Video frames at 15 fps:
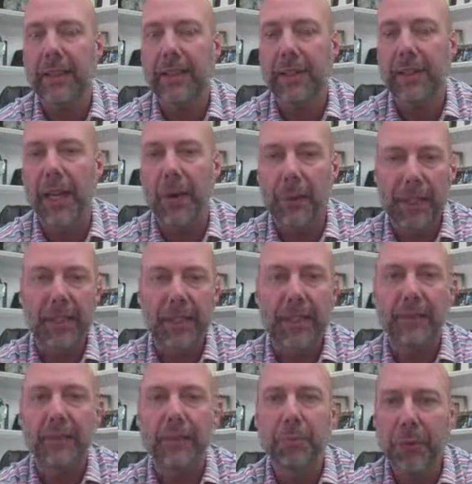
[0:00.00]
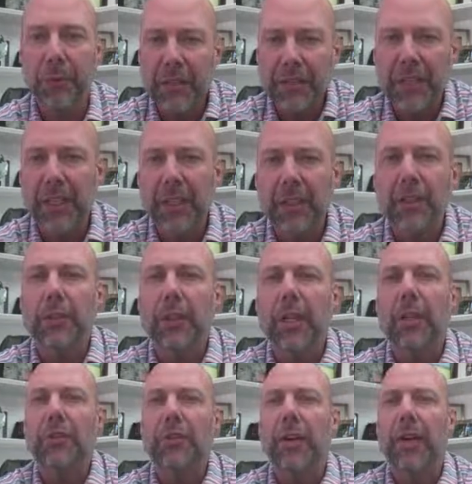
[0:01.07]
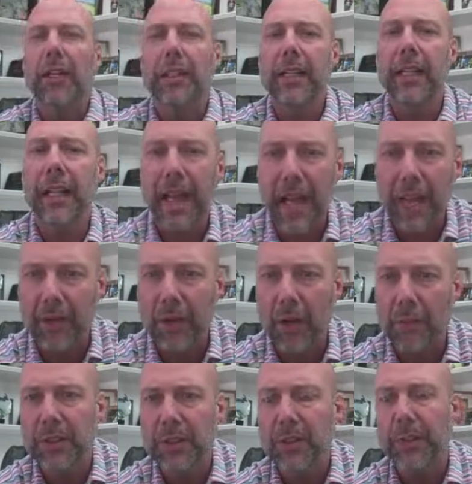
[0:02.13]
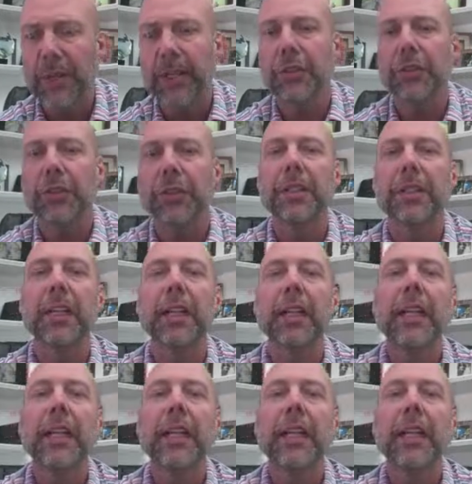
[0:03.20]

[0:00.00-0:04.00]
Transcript: So now we need to put this thing under contract, have a home inspection.